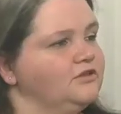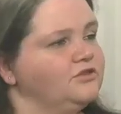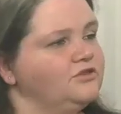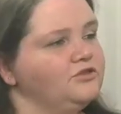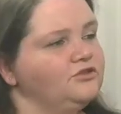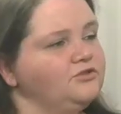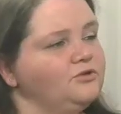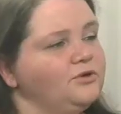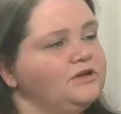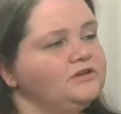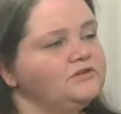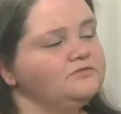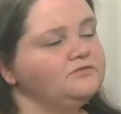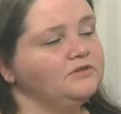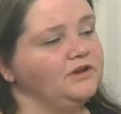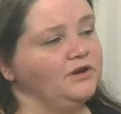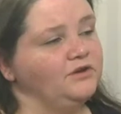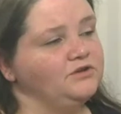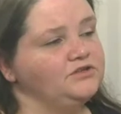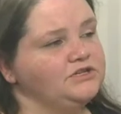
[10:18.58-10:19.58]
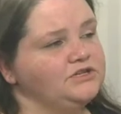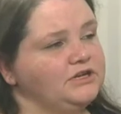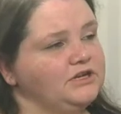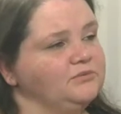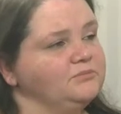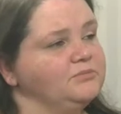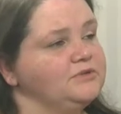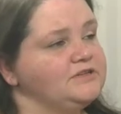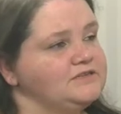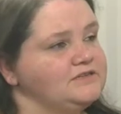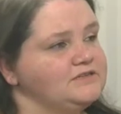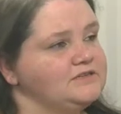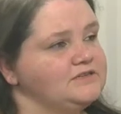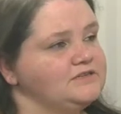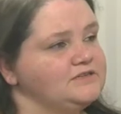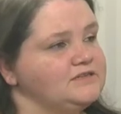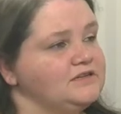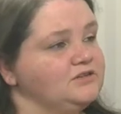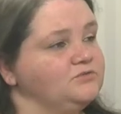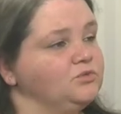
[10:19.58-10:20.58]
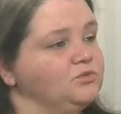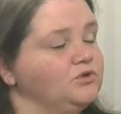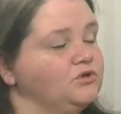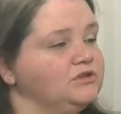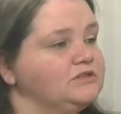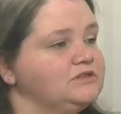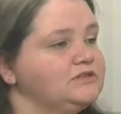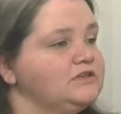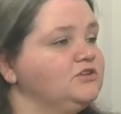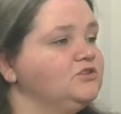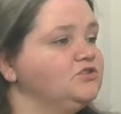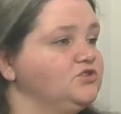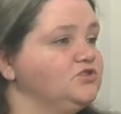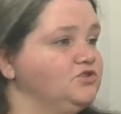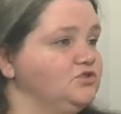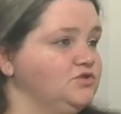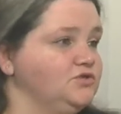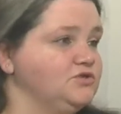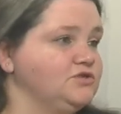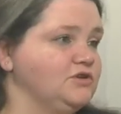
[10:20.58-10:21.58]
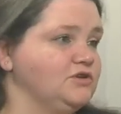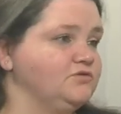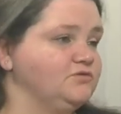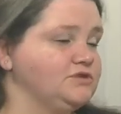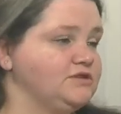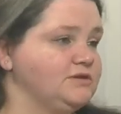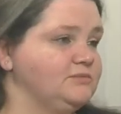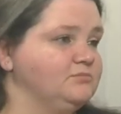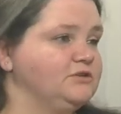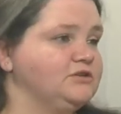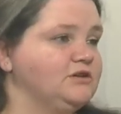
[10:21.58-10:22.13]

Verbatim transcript: The threat of load shedding persists and will continue to do so for some